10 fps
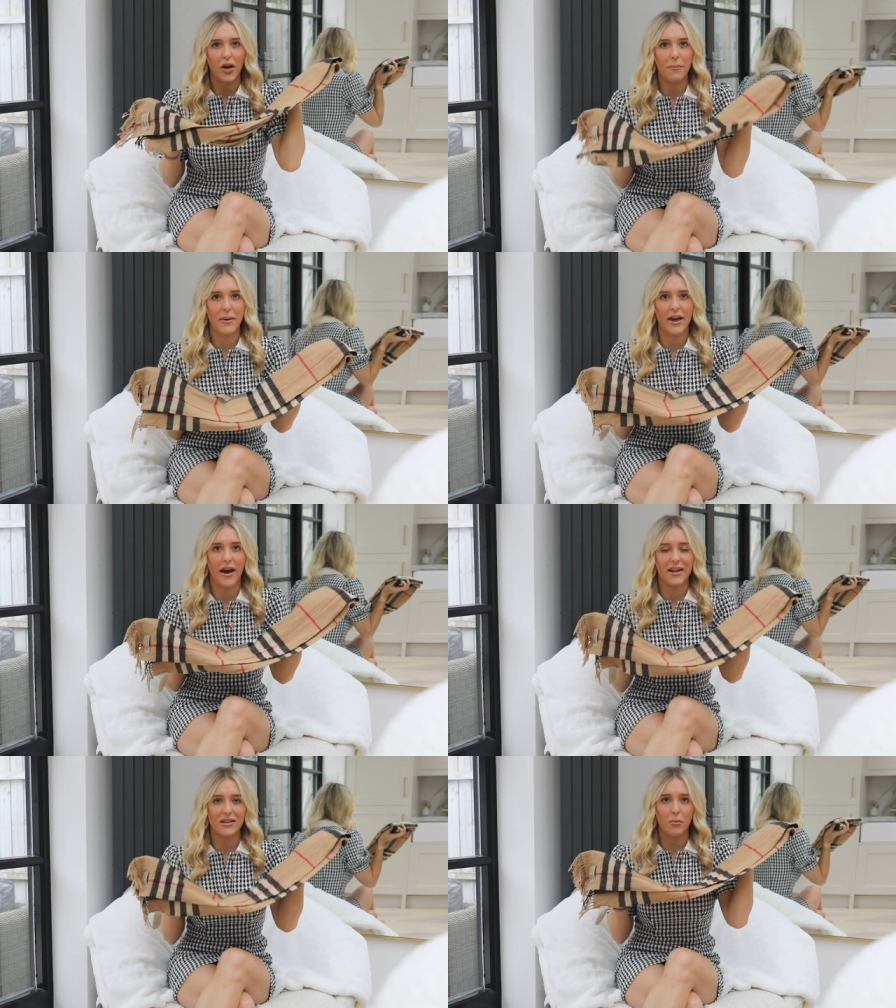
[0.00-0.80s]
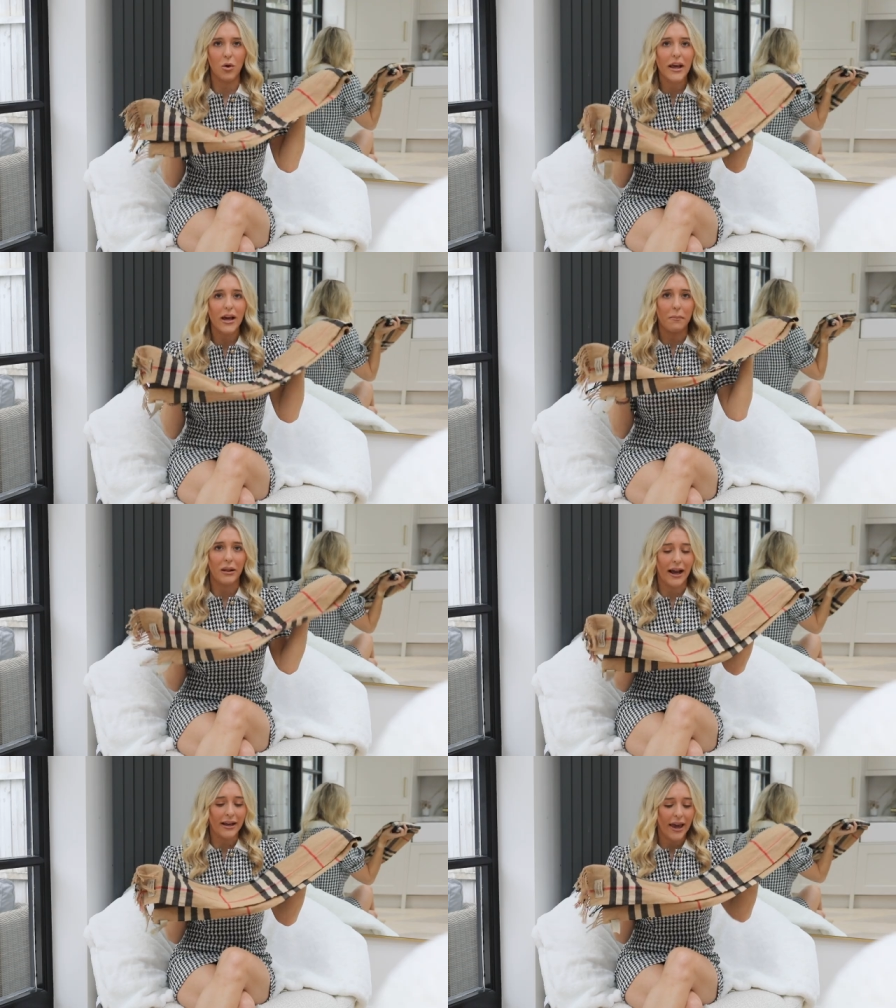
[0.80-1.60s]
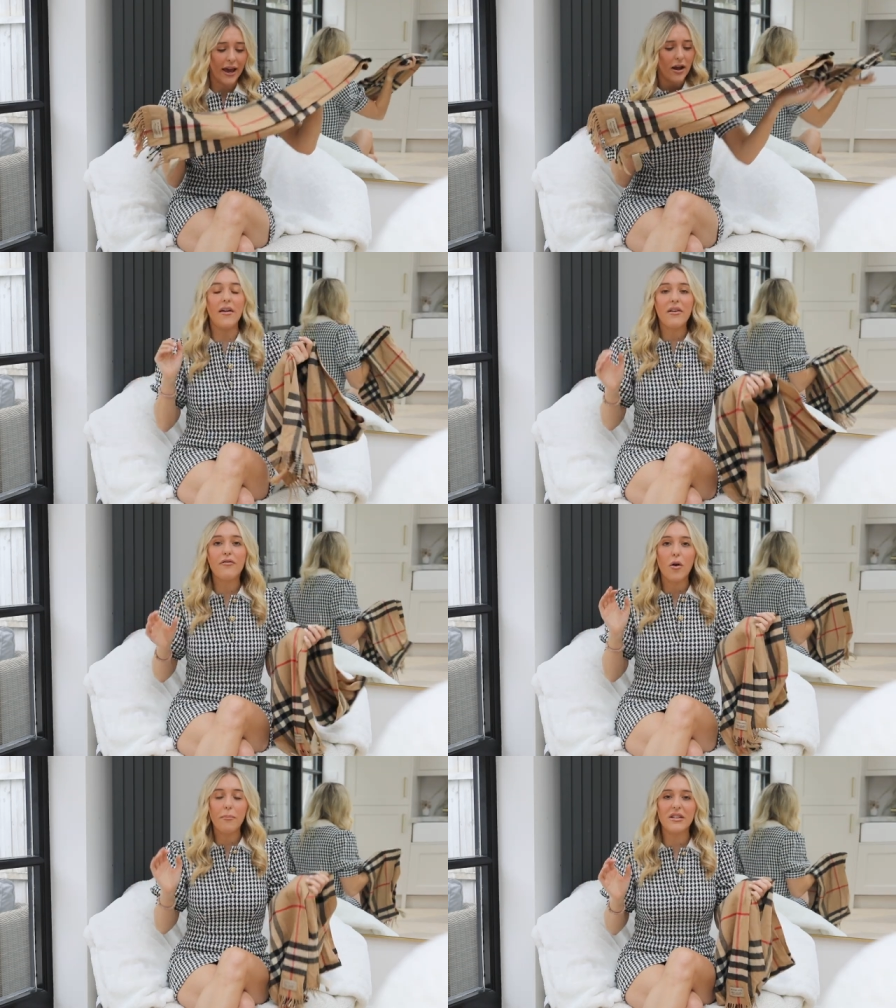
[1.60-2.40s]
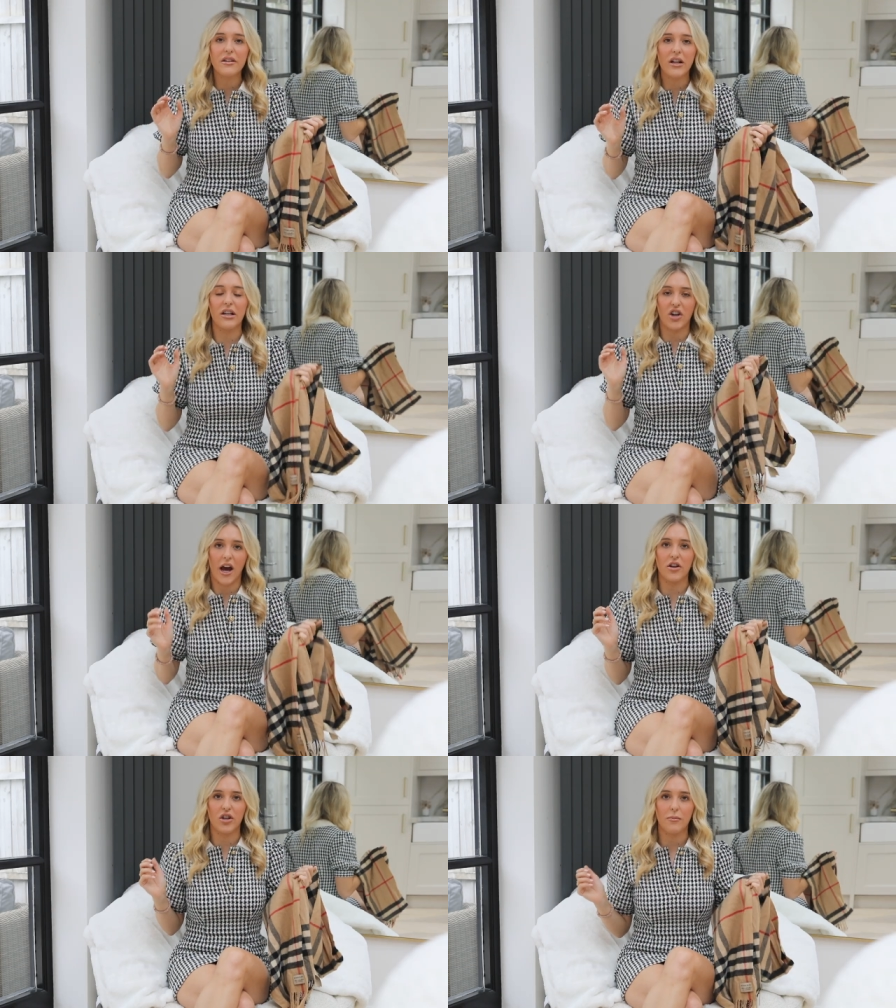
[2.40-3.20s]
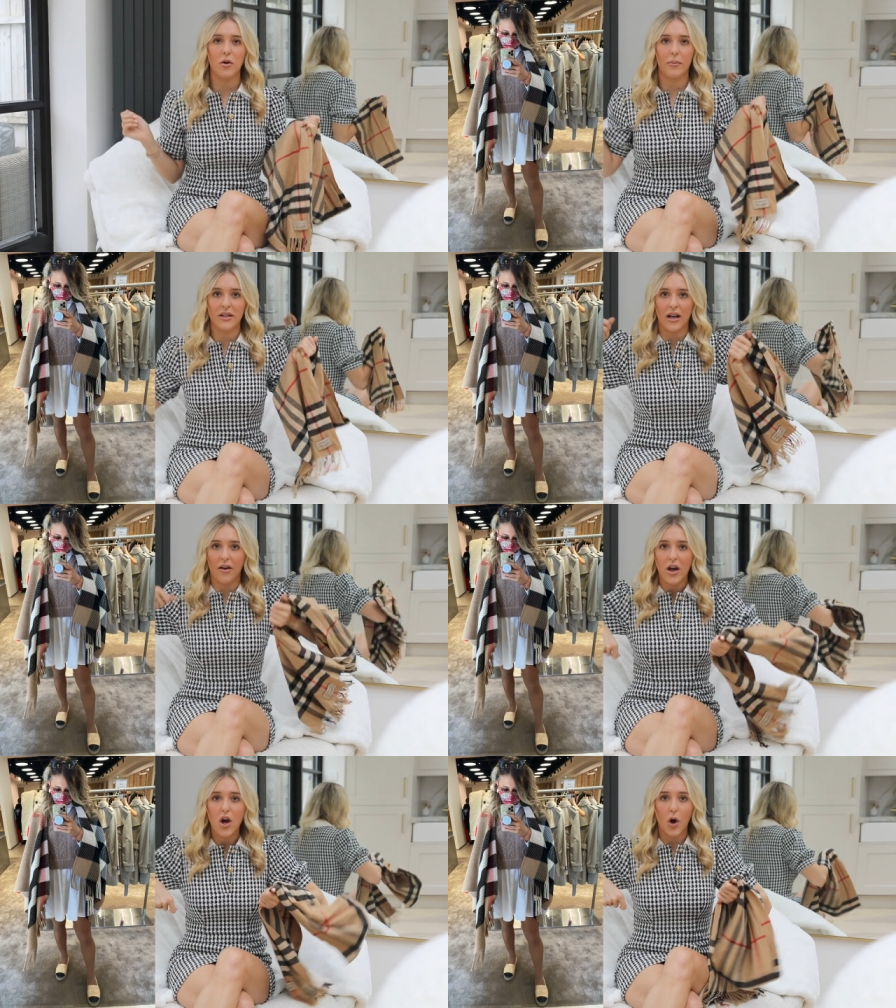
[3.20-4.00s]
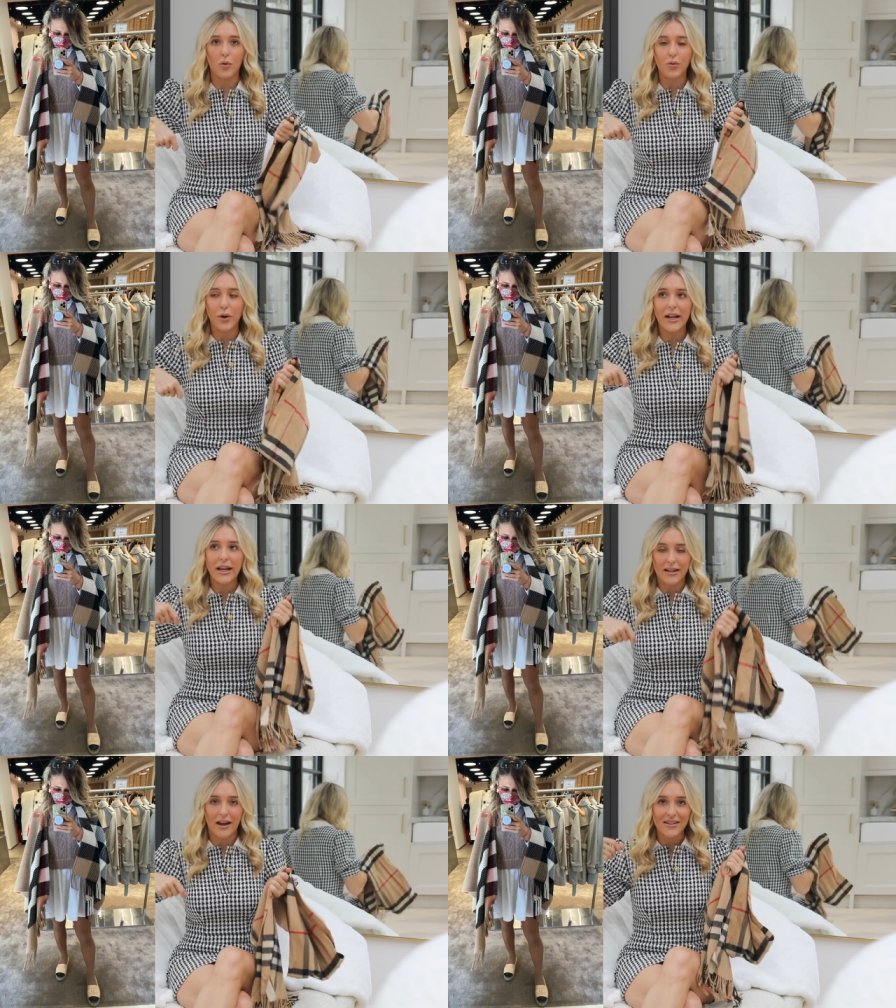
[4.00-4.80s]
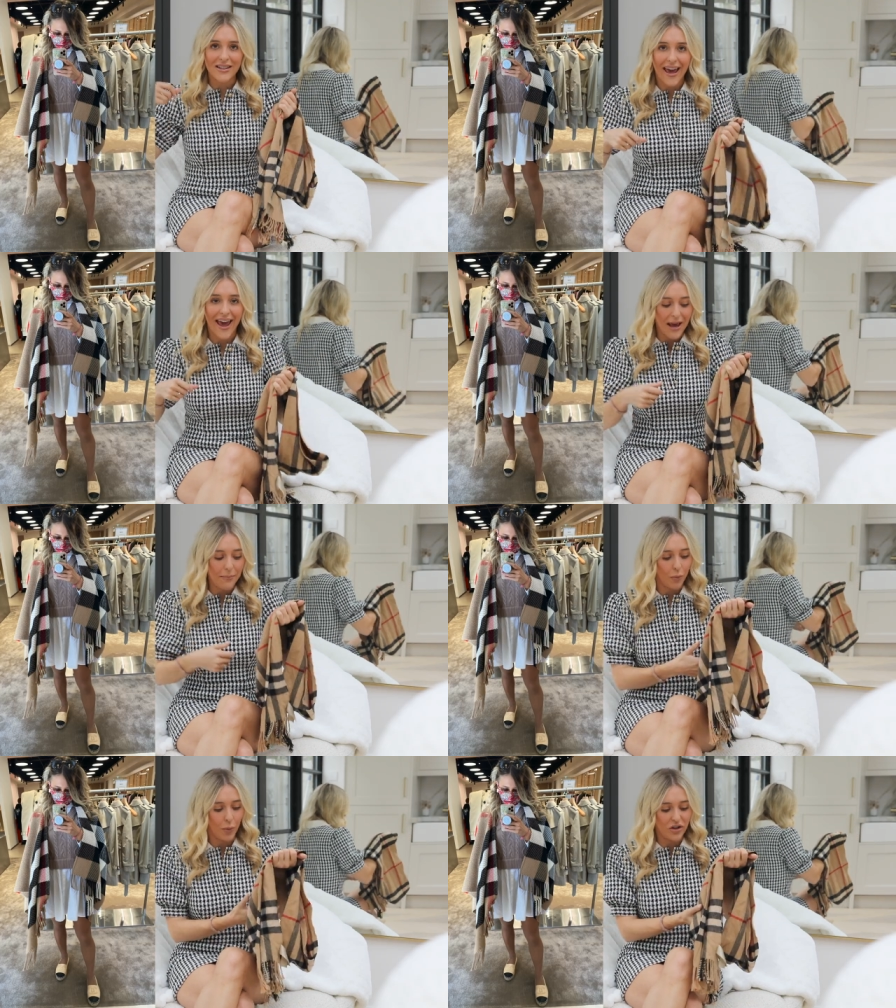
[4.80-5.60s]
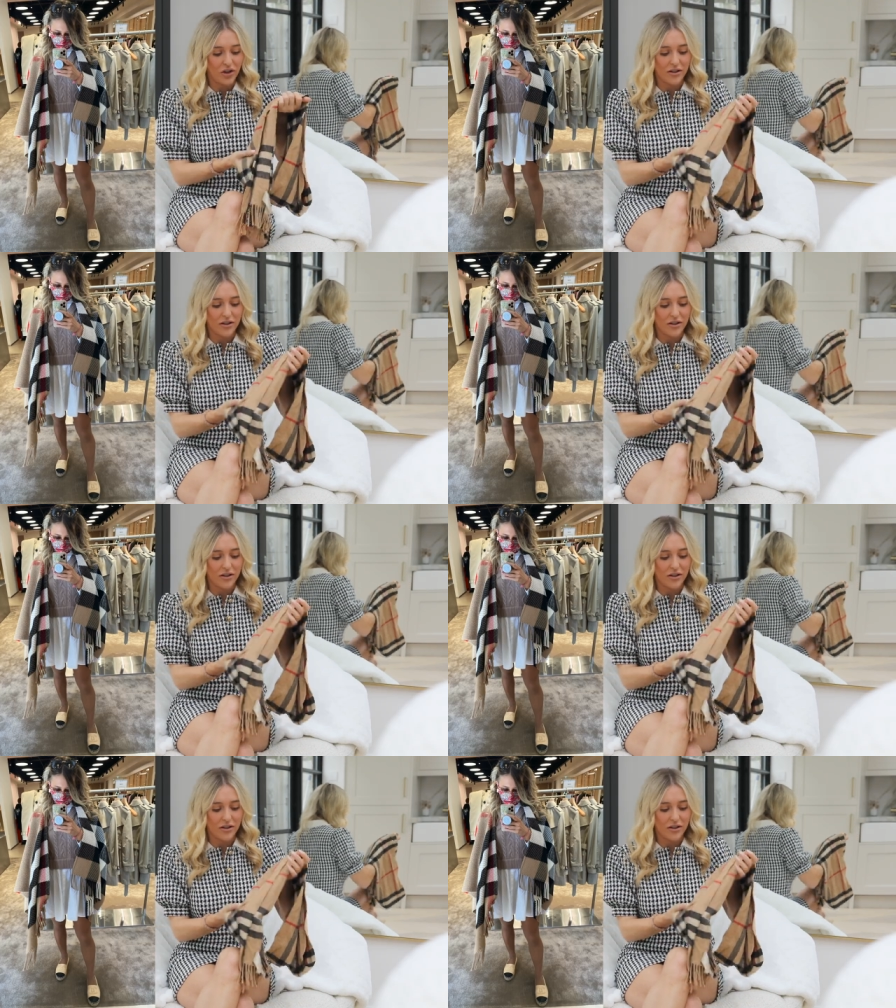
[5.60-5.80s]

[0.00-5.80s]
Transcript: and bigger, and it's more like a blanket. And then from Bicester Village, I actually bought myself a really nice cape, which